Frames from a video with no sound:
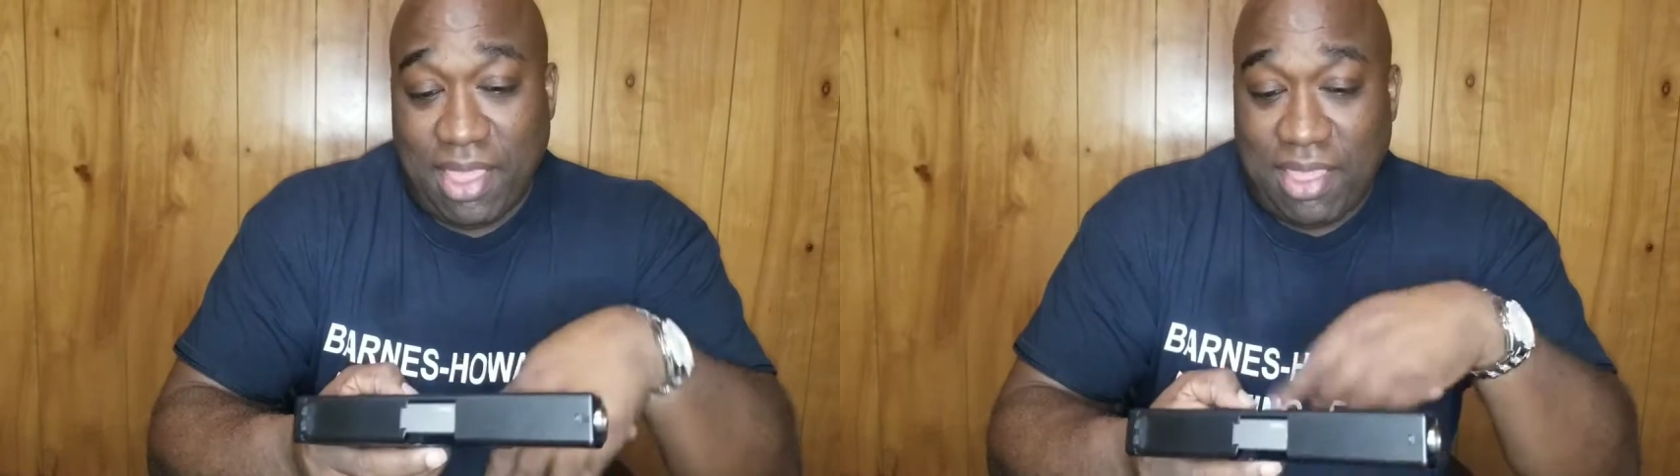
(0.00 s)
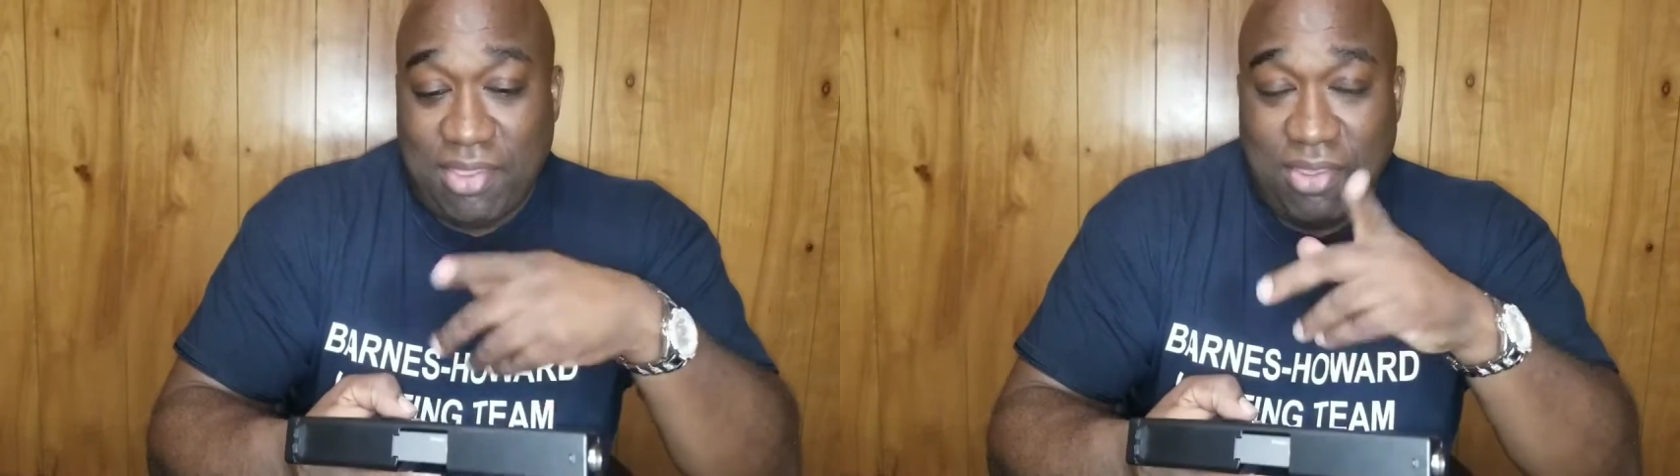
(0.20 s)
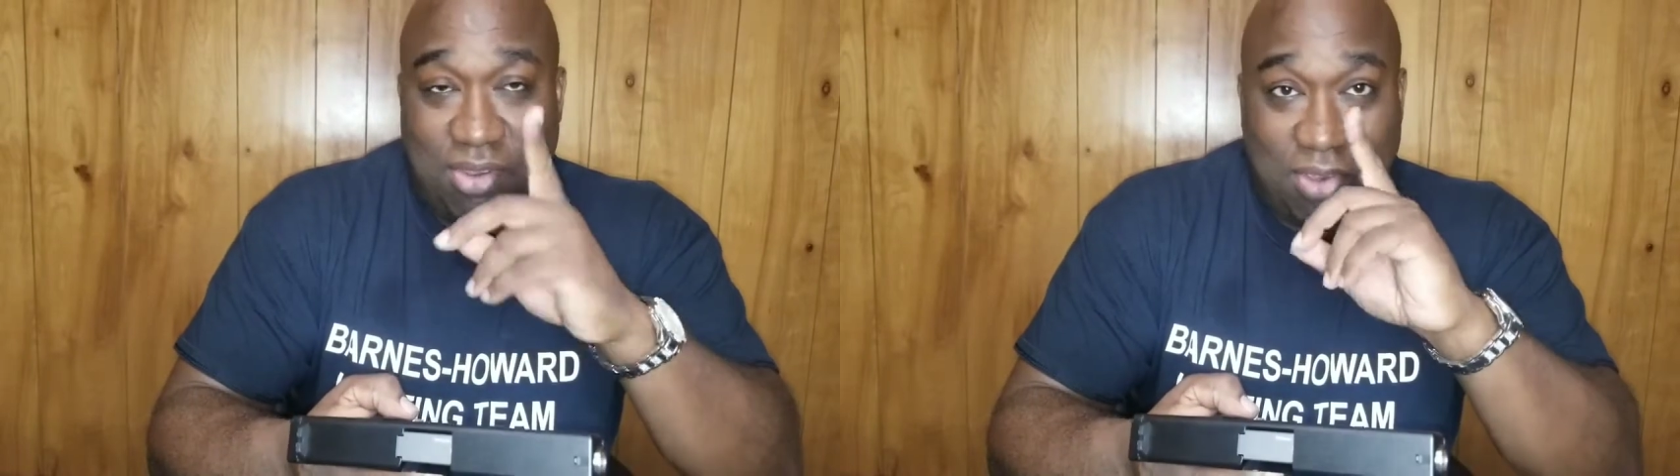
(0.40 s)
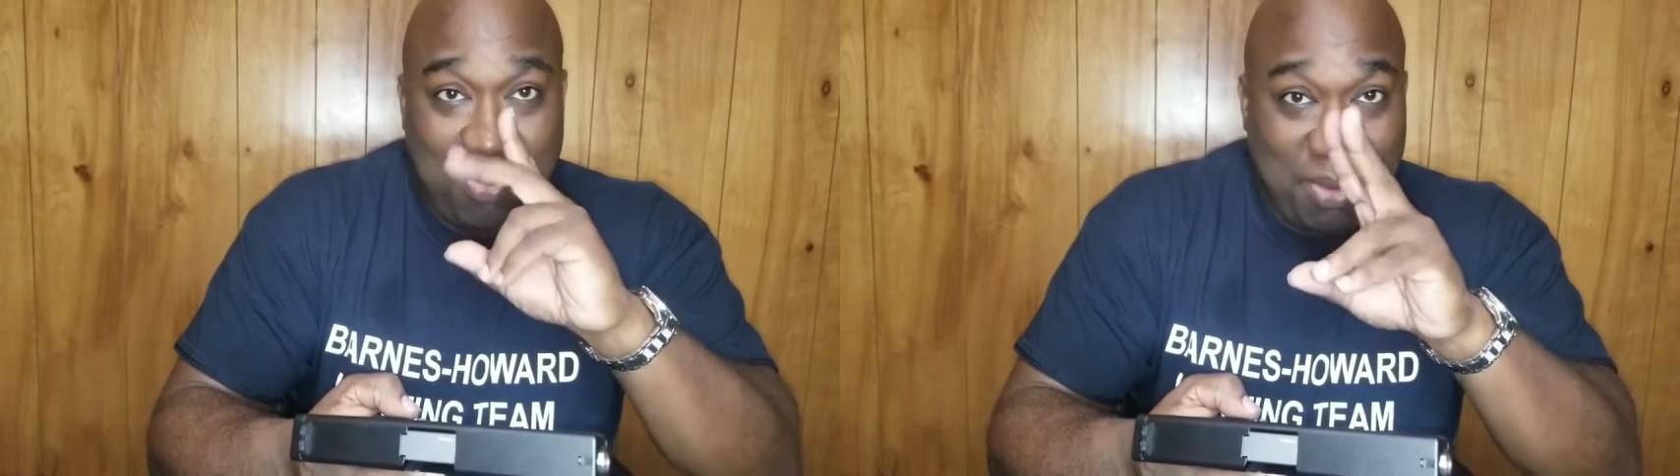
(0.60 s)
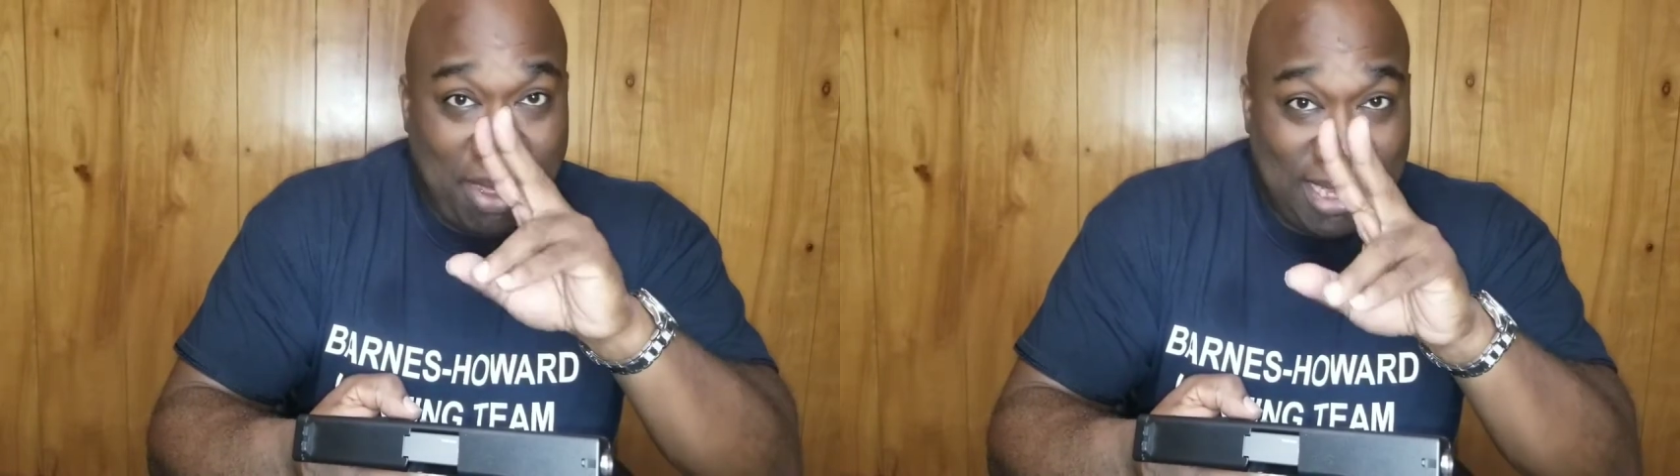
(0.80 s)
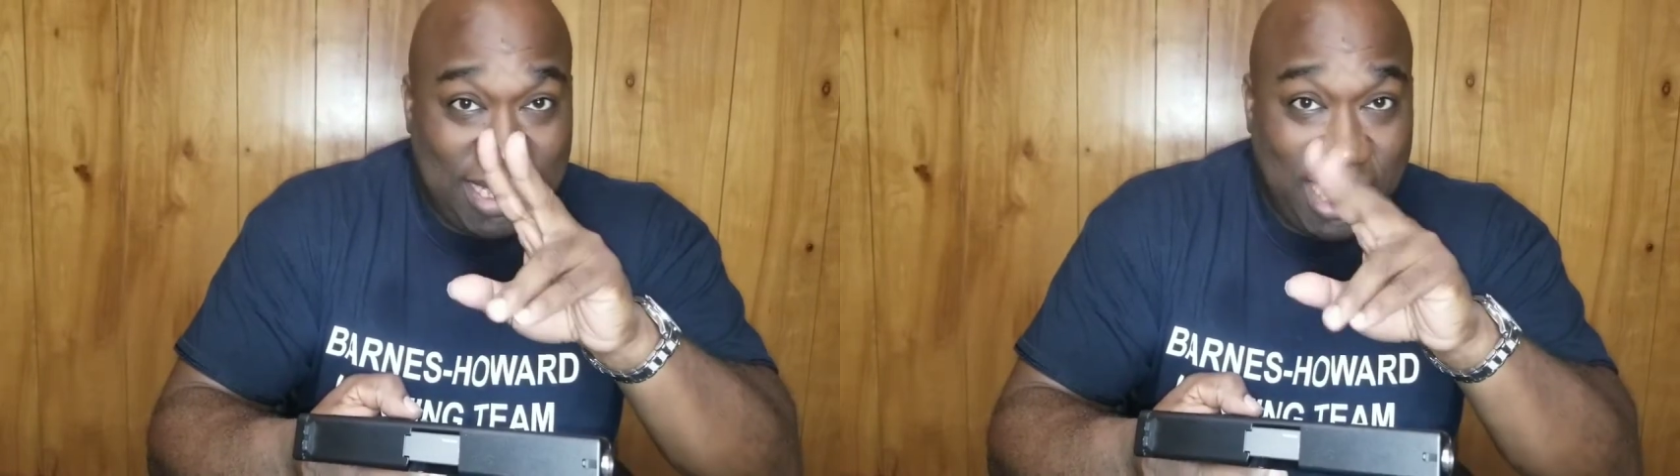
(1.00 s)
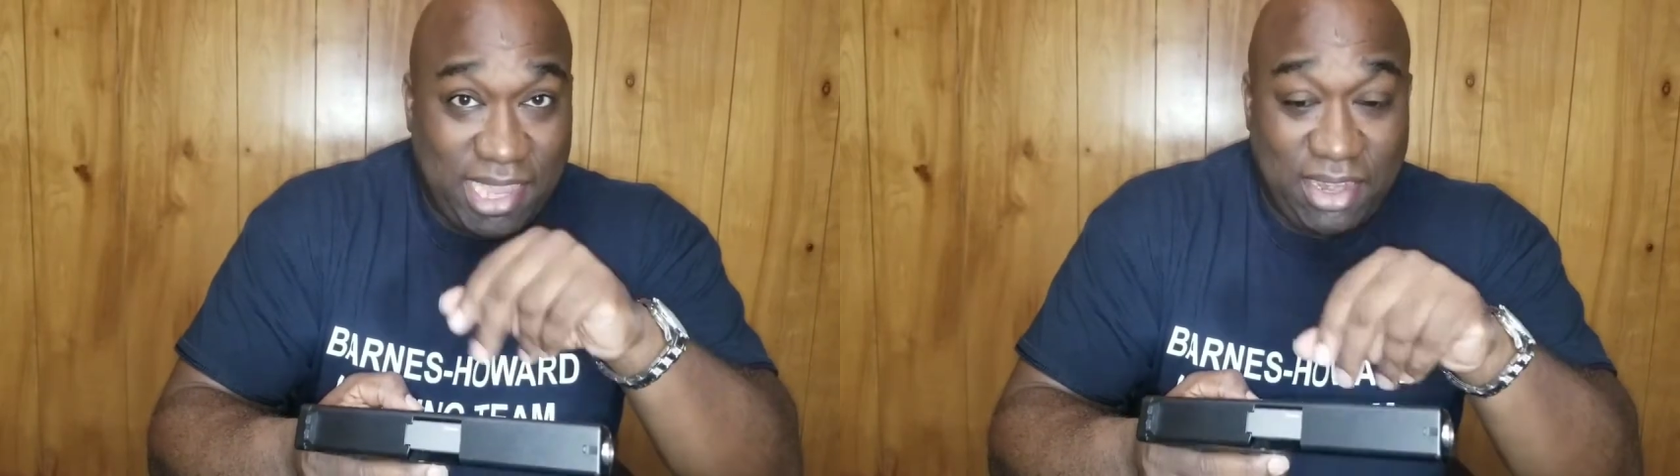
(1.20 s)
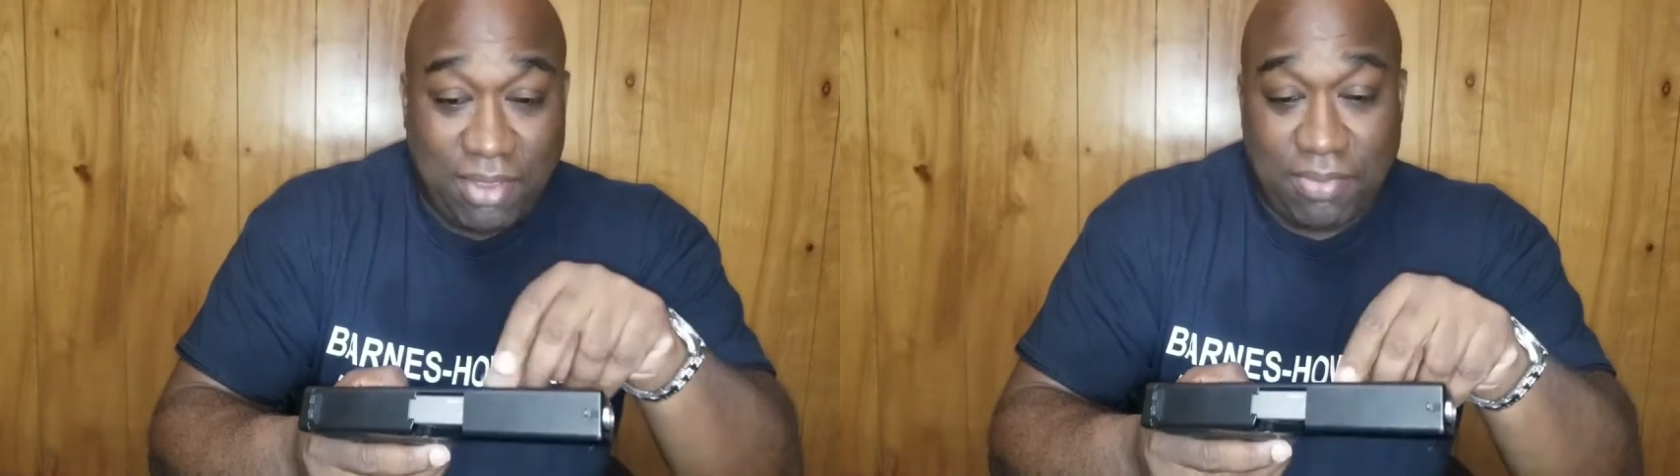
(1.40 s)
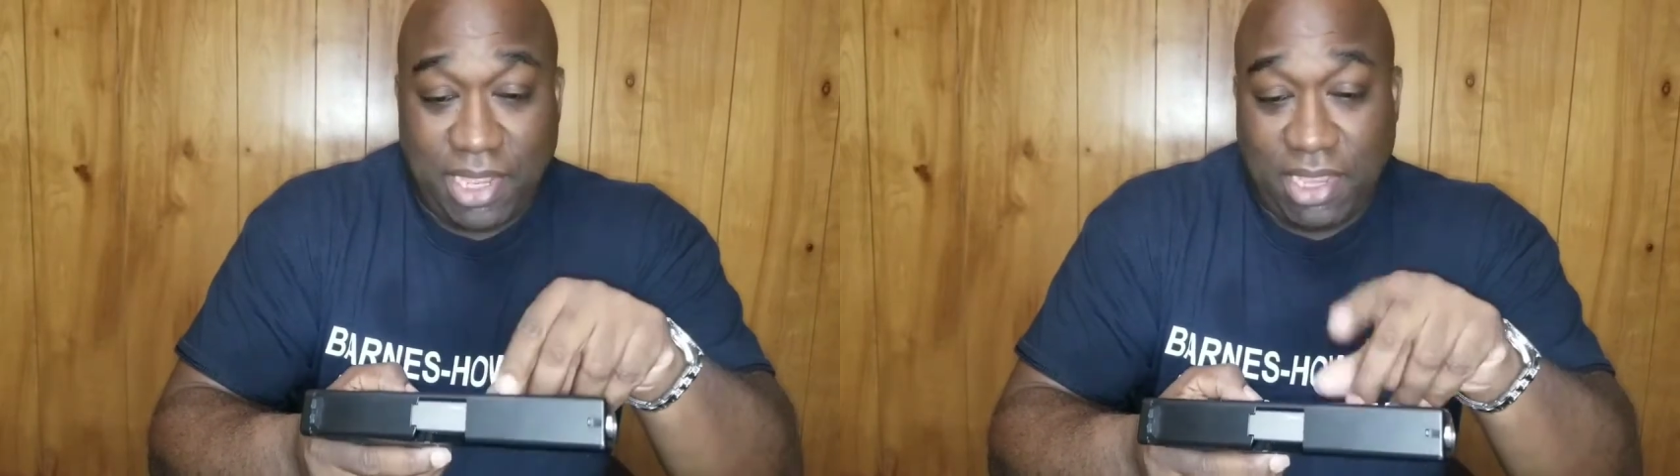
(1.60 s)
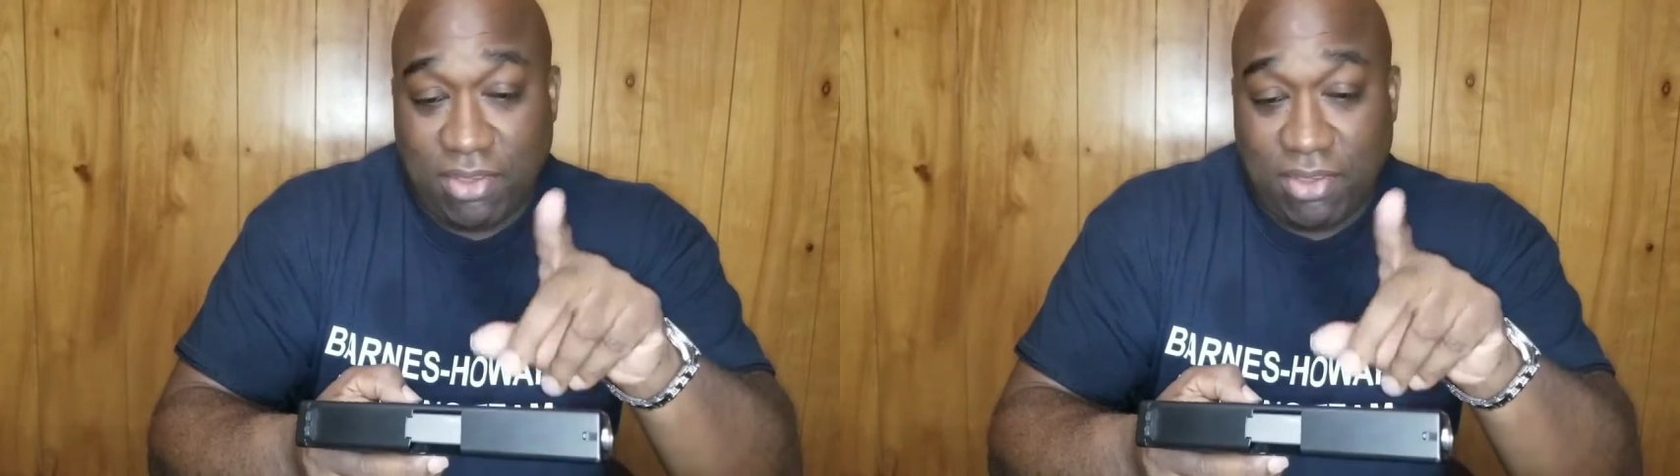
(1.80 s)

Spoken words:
This will be my second update.